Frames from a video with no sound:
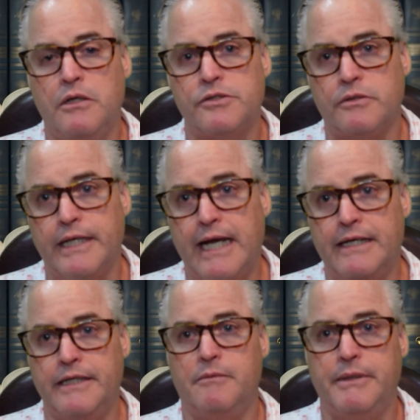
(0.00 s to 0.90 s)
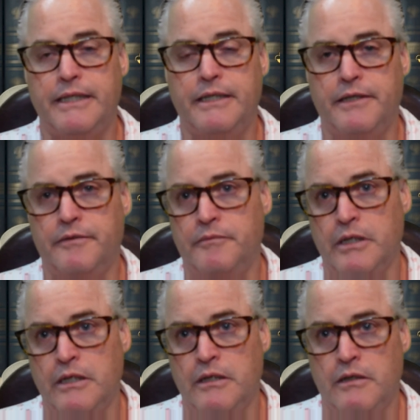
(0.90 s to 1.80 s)
So the idea being,
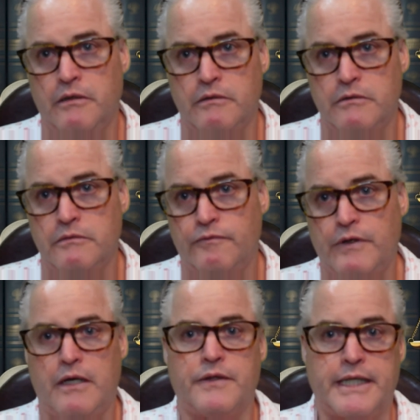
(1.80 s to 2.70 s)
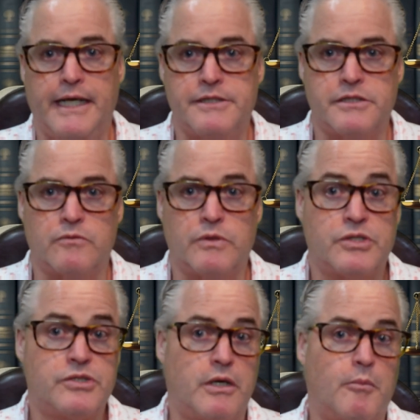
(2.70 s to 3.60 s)
file the cases with
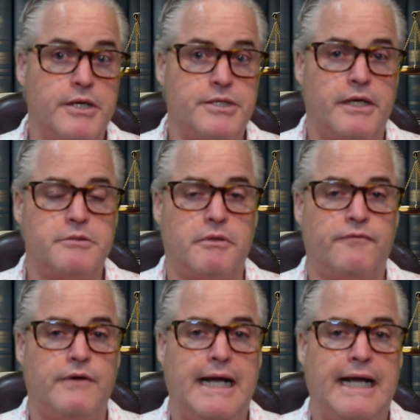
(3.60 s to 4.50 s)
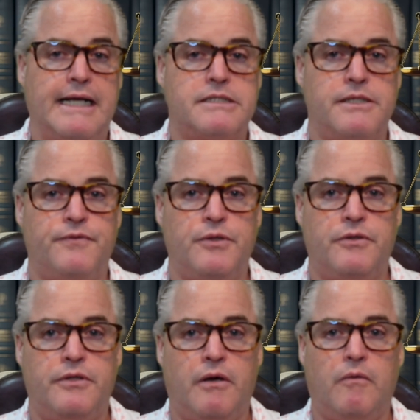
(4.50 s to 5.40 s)
summary judgment facts. If you
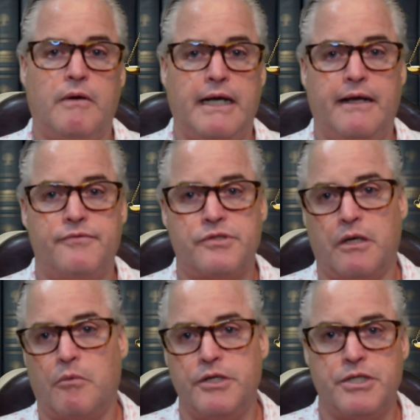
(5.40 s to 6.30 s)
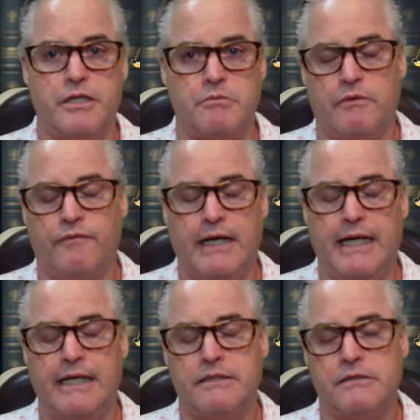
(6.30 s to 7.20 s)
don't have summary judgment
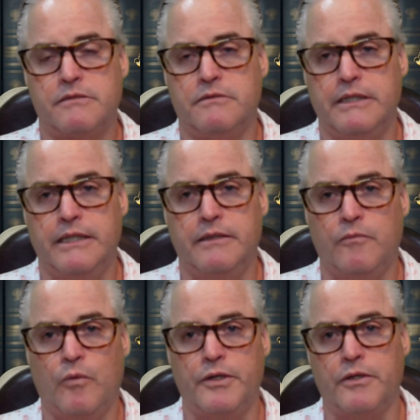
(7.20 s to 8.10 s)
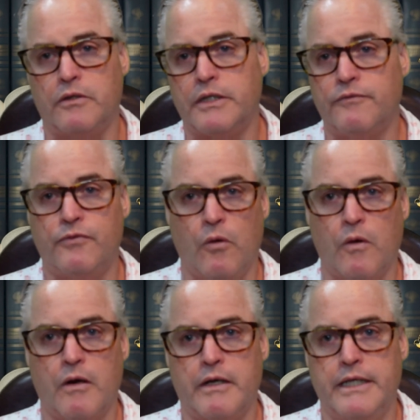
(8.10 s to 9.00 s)
facts, then what you're looking
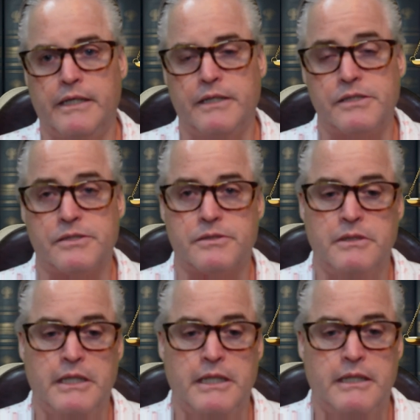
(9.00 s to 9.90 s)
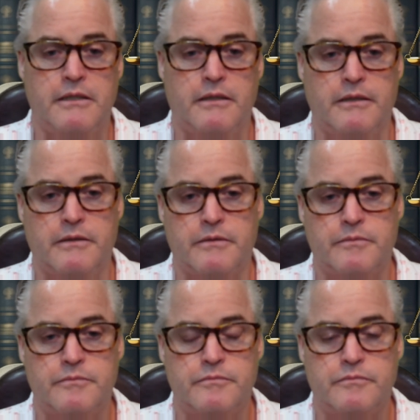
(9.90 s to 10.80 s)
for is
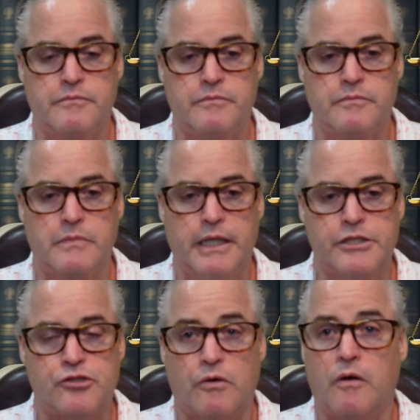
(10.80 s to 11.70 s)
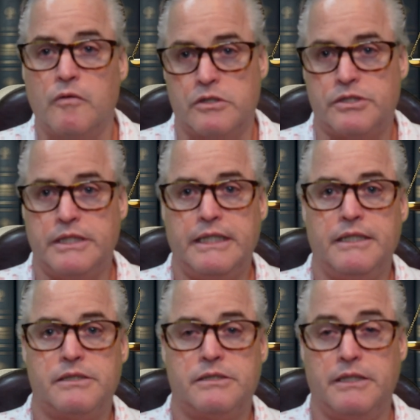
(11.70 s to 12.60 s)
a strong
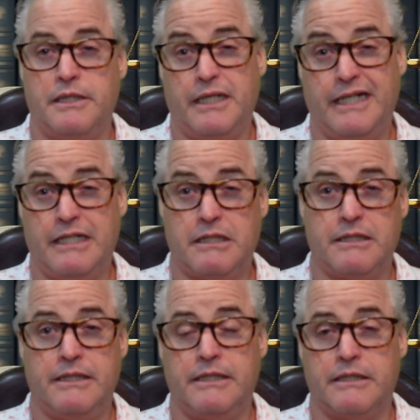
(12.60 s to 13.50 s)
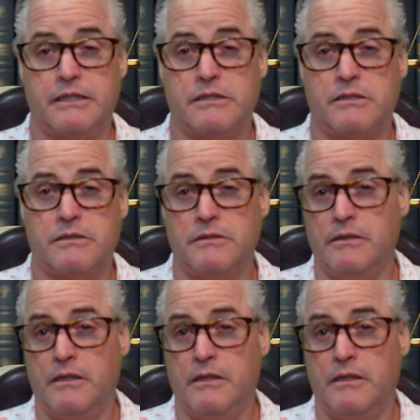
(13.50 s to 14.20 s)
sense that anything that's